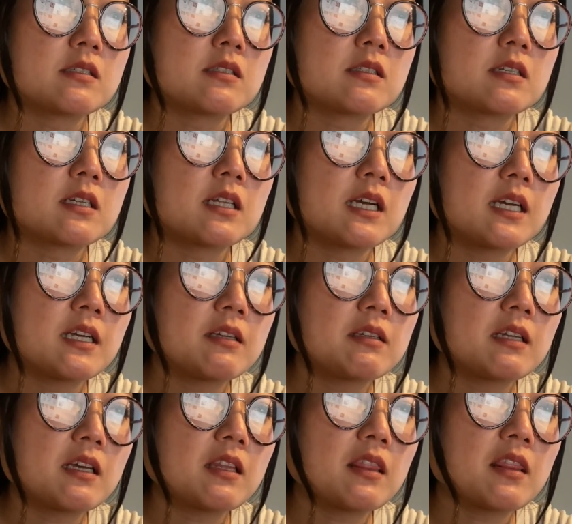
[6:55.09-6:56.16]
the client
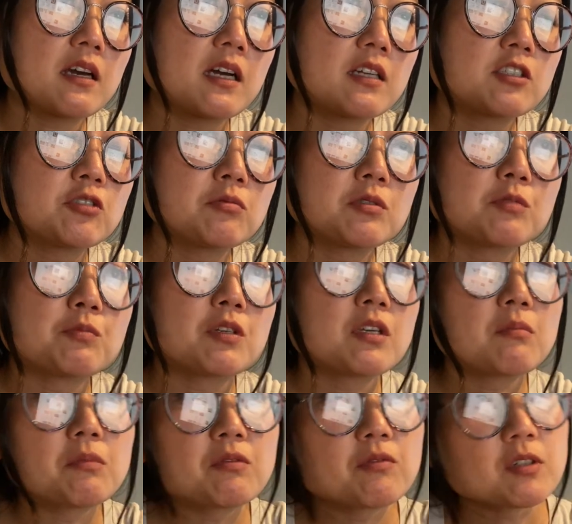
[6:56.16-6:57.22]
thought she was
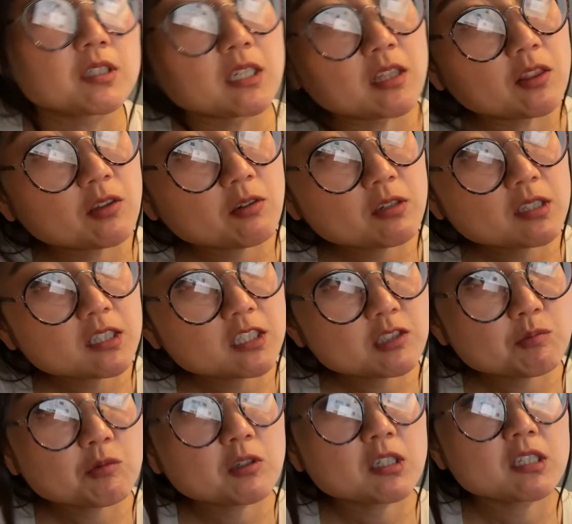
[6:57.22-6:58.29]
booking me for ten thirty this
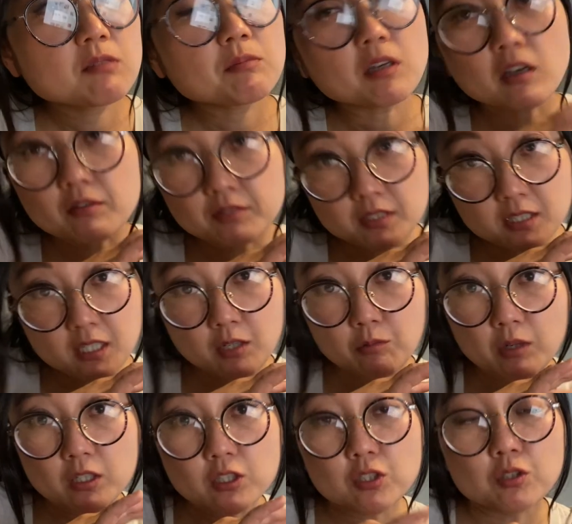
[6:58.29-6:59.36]
morning, but obviously I
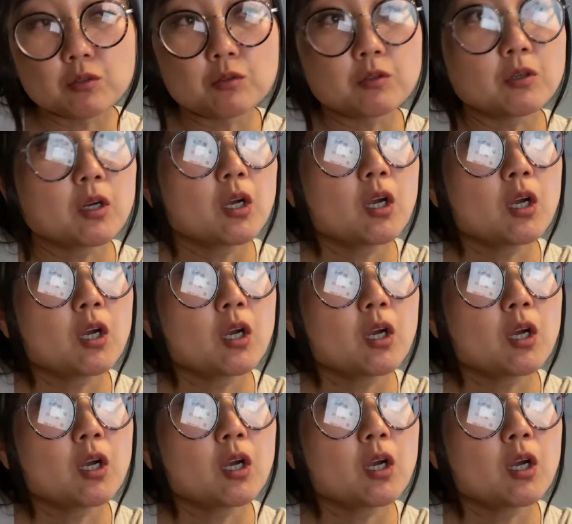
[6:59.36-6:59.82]
went to